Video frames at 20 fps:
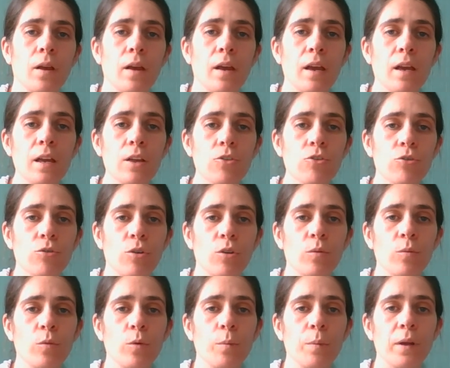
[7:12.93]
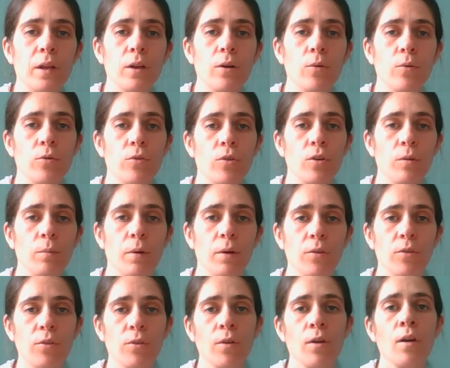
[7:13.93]
Each group will be
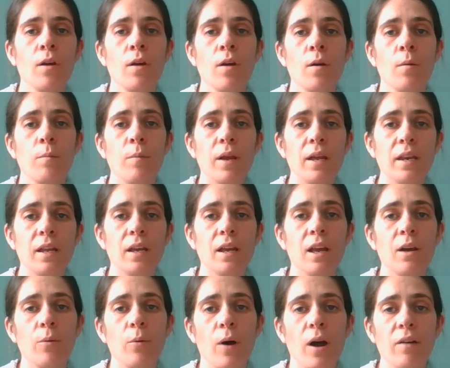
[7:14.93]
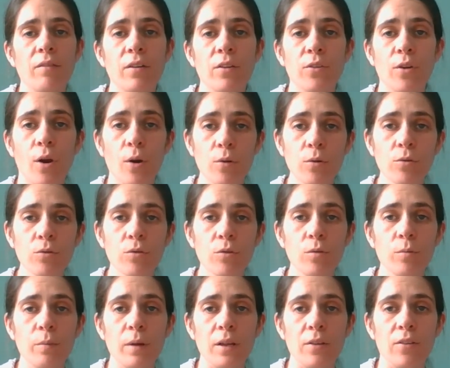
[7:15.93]
autonomous, meaning it will have its own group
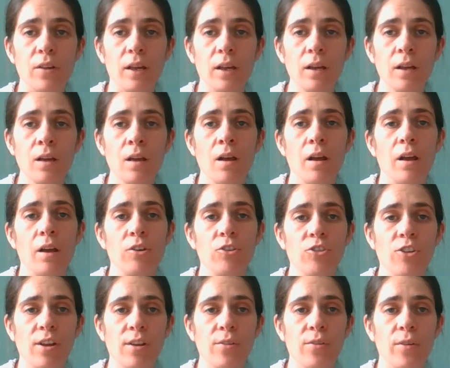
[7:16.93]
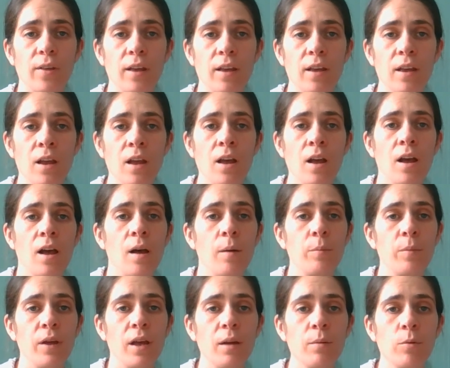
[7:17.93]
meeting and JC and
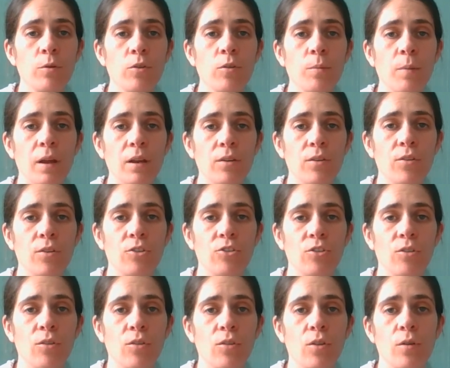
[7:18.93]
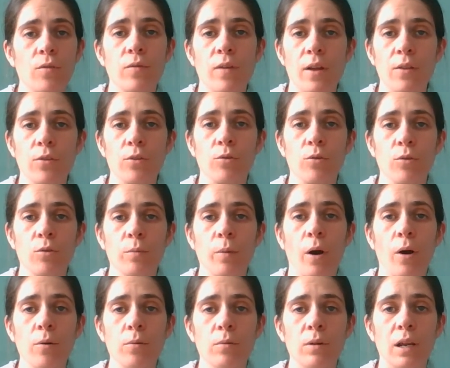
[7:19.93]
be able to make decisions that affect the group
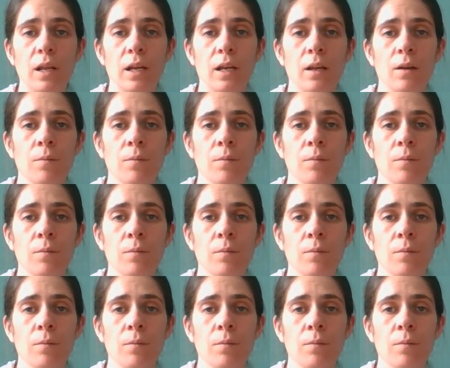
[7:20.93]
only.